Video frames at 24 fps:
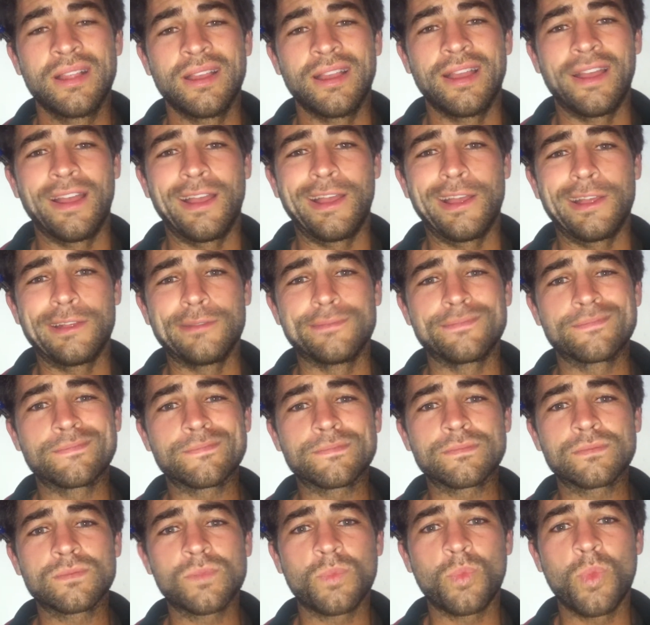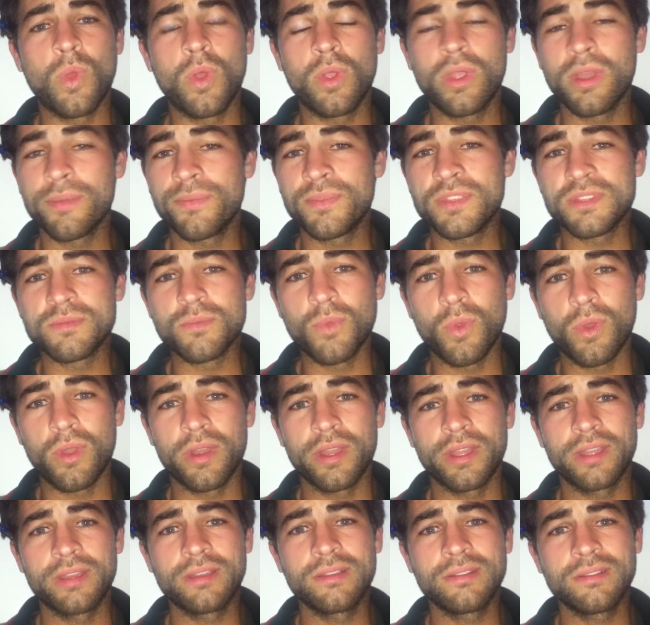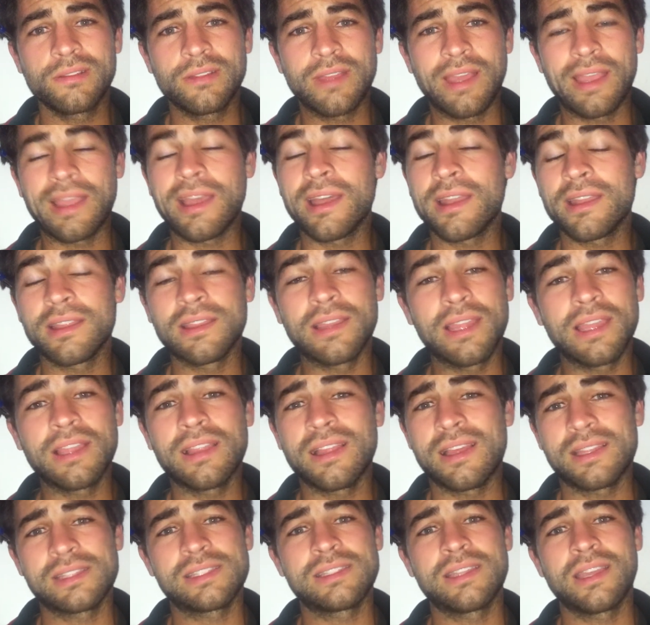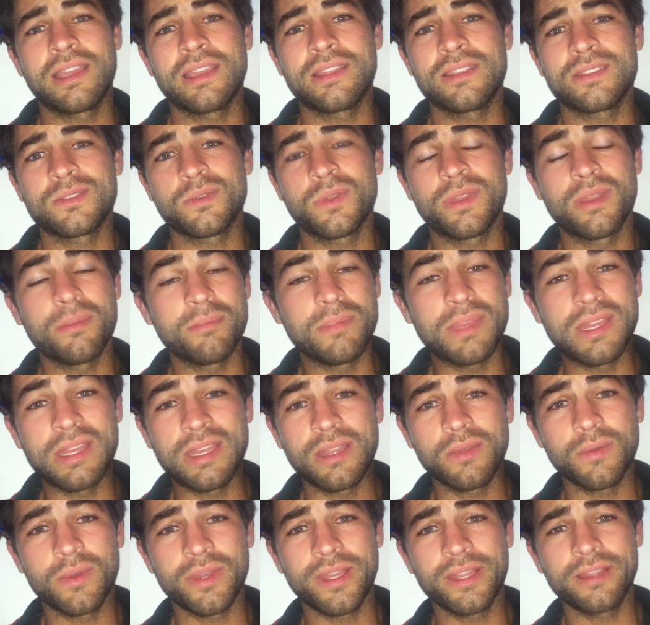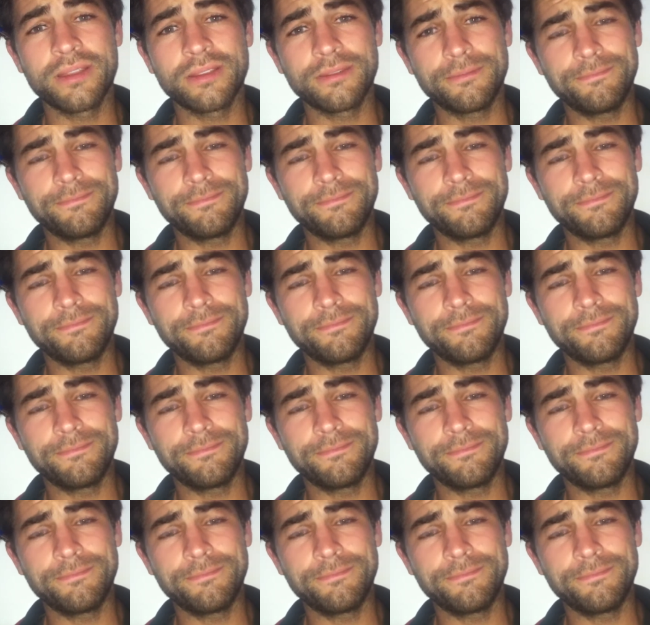Um, woke up this morning. I got in late last night, and so I didn't meet anybody.